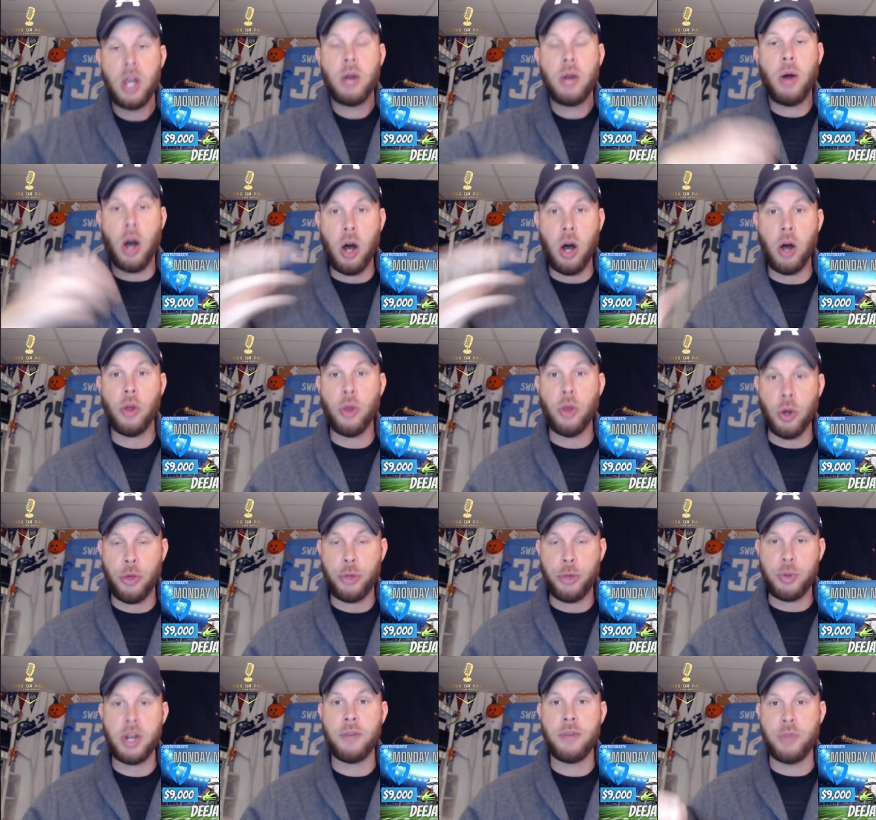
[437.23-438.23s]
all the
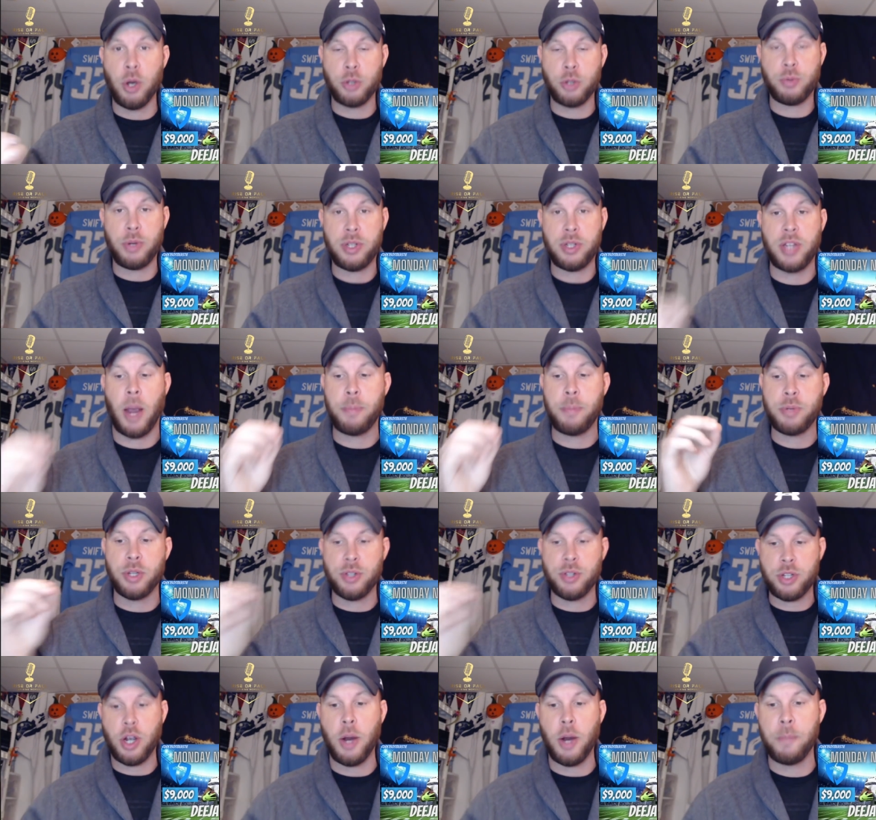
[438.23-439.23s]
three of those
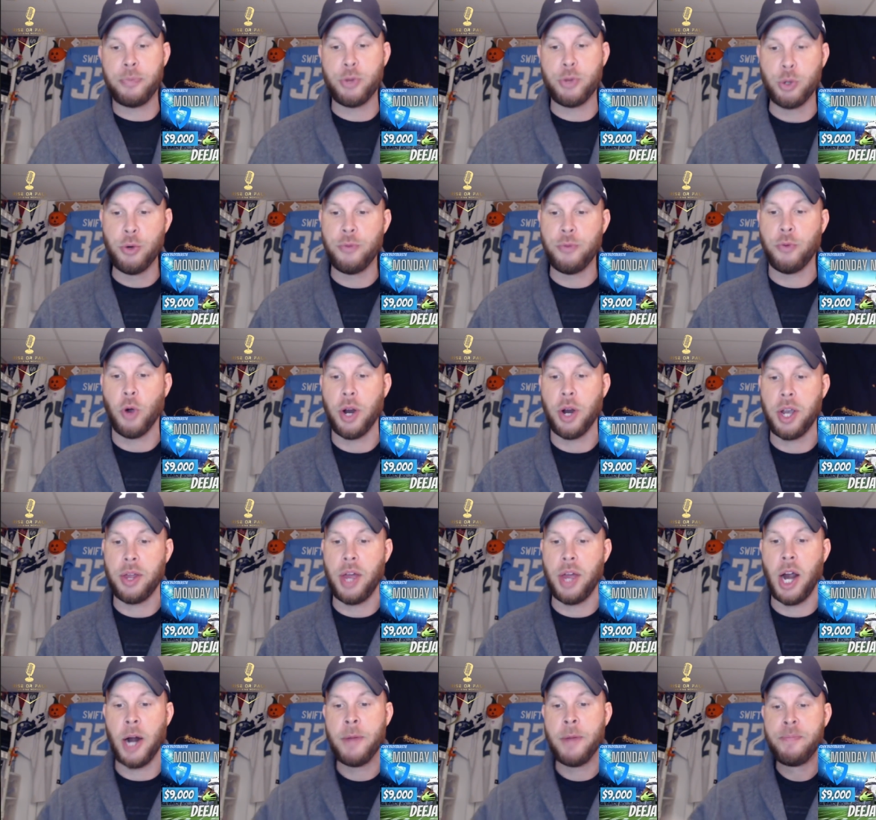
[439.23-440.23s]
receptions come through for you
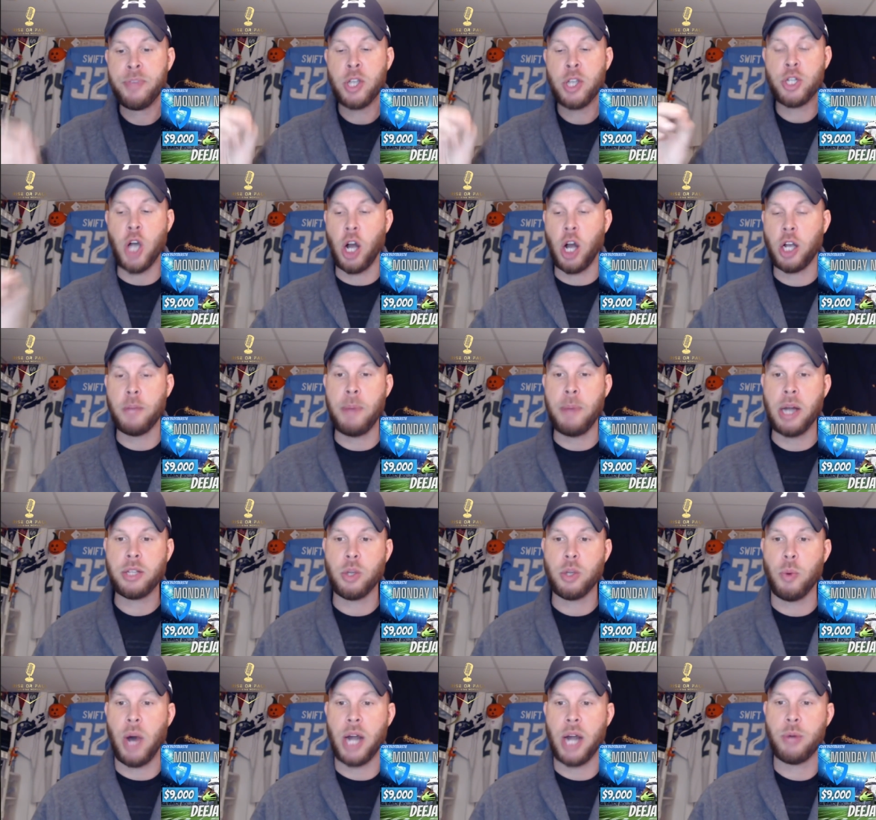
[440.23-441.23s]
there. Talk about the
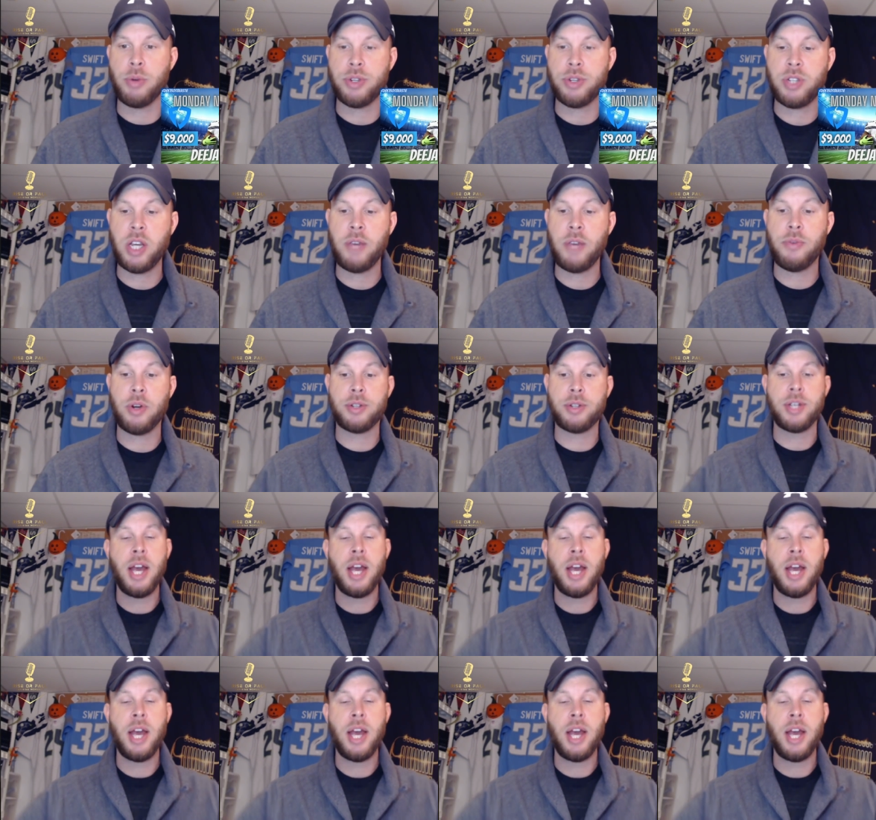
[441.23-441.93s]
wide receivers.